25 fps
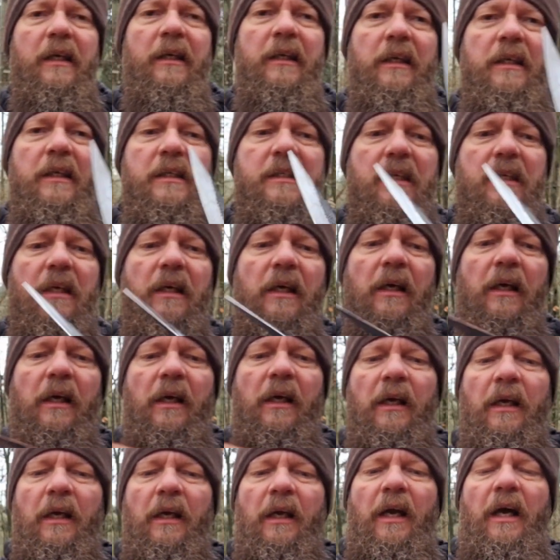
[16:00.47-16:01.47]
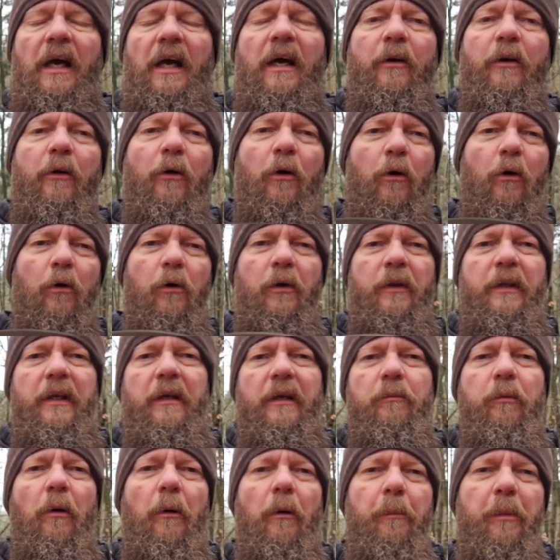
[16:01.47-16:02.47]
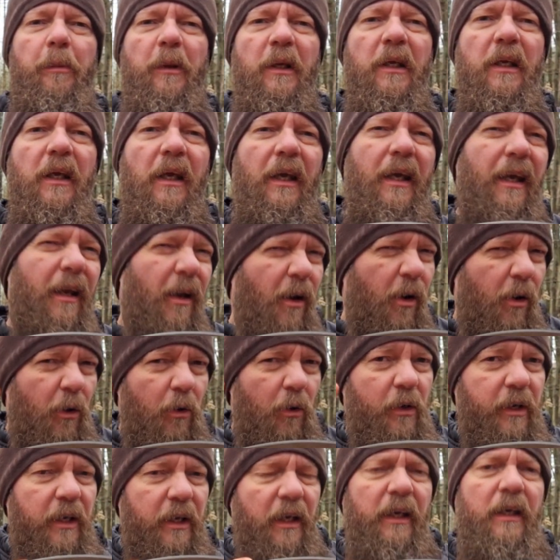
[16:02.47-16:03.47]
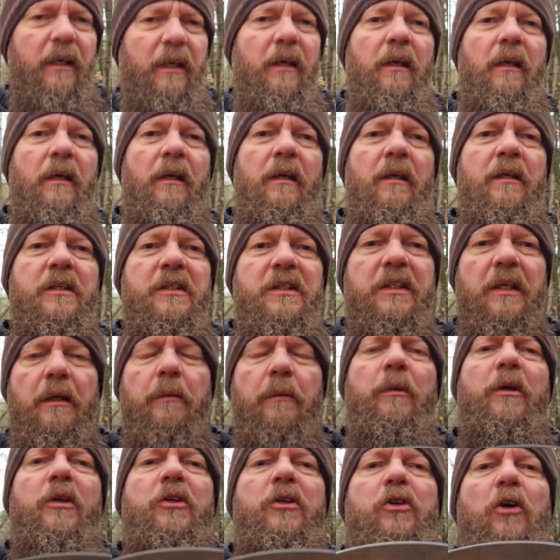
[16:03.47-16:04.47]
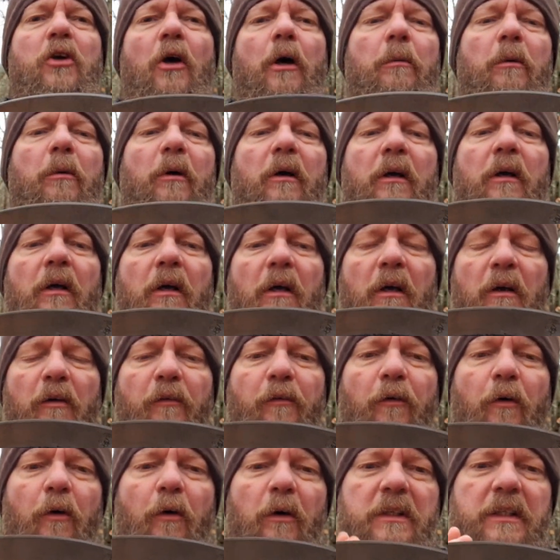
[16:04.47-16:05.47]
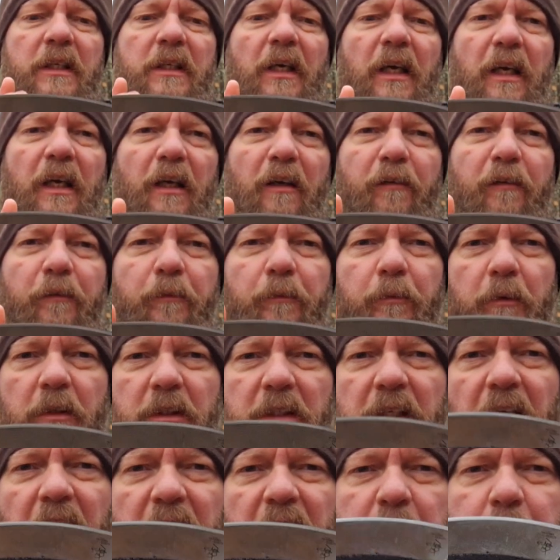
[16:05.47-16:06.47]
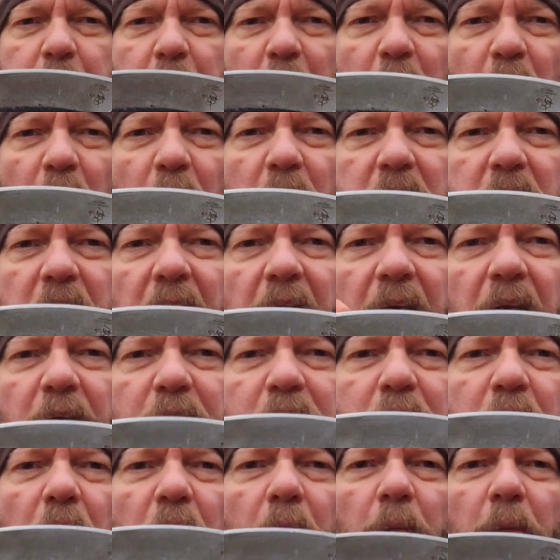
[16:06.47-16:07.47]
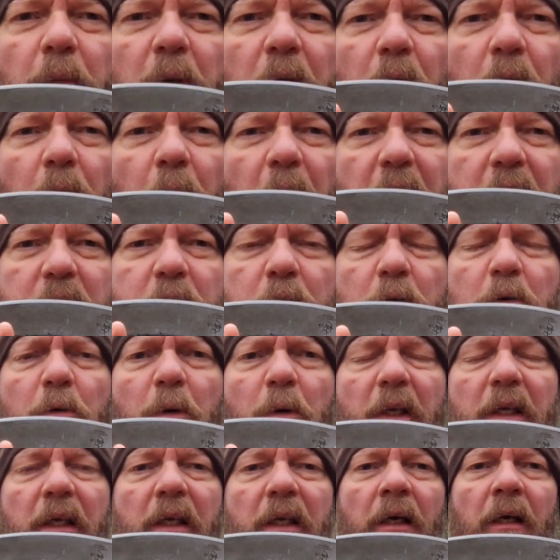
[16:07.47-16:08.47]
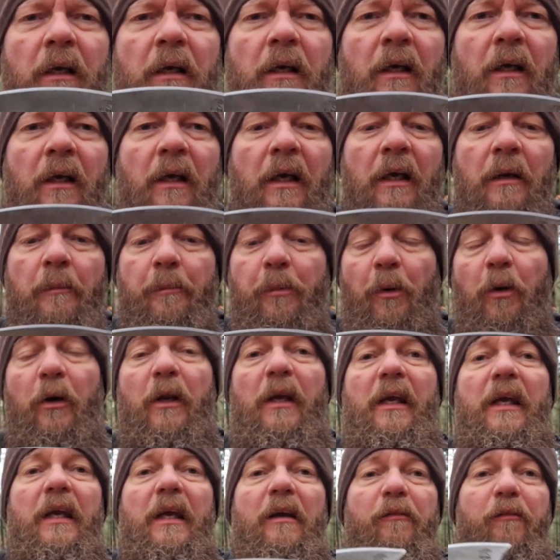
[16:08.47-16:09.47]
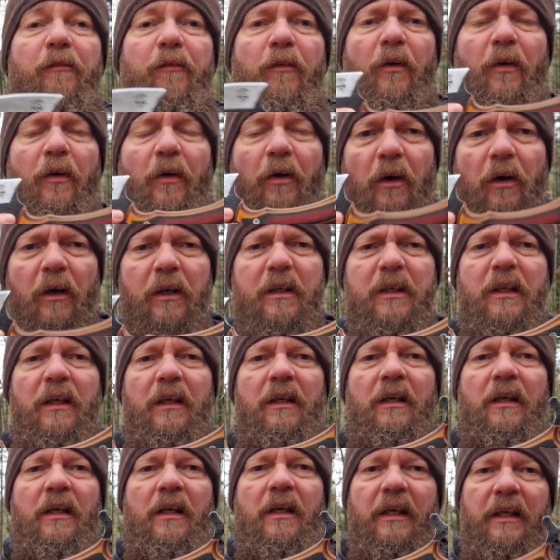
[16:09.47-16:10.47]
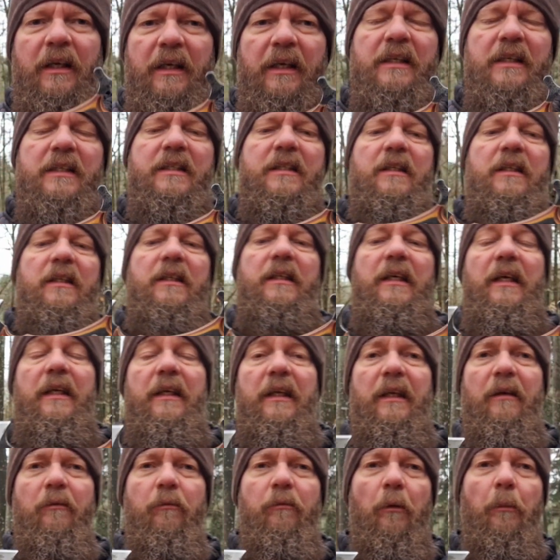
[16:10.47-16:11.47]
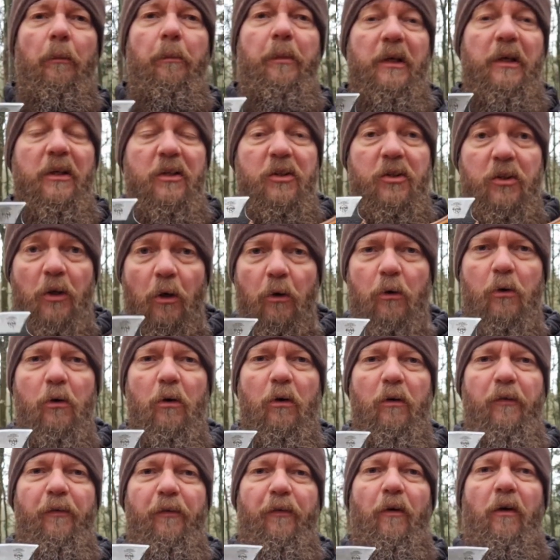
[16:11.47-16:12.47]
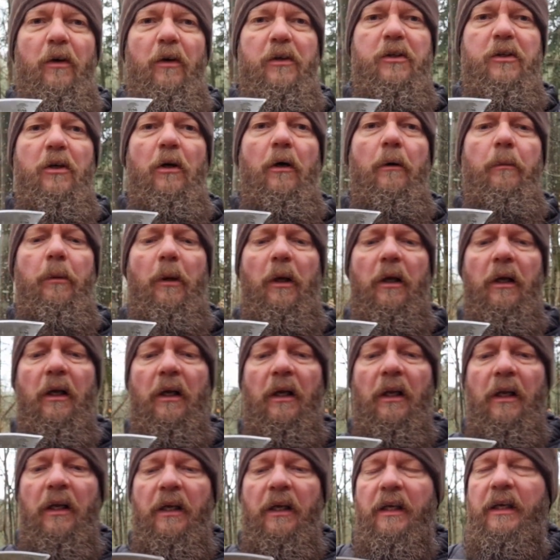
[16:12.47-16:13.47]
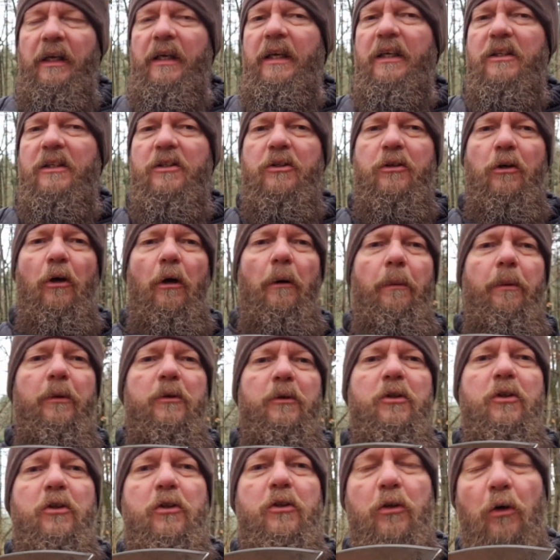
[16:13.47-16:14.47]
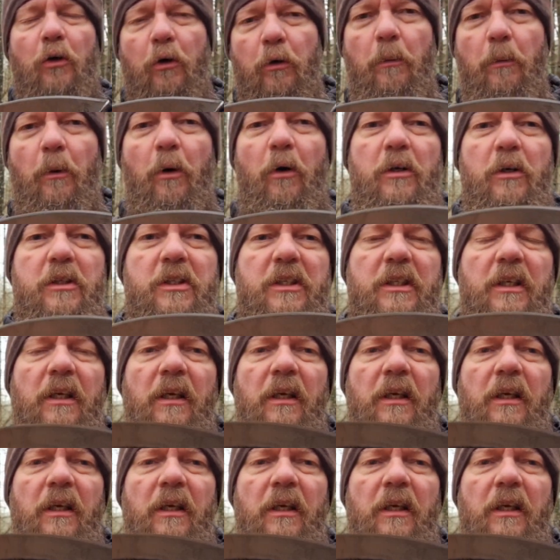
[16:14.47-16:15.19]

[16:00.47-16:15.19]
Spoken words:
this, I know that will be a okay semi chopper for its size, because I have some weight to it here, but I have not guessed that it will be so good for a chopper. It's chopped so much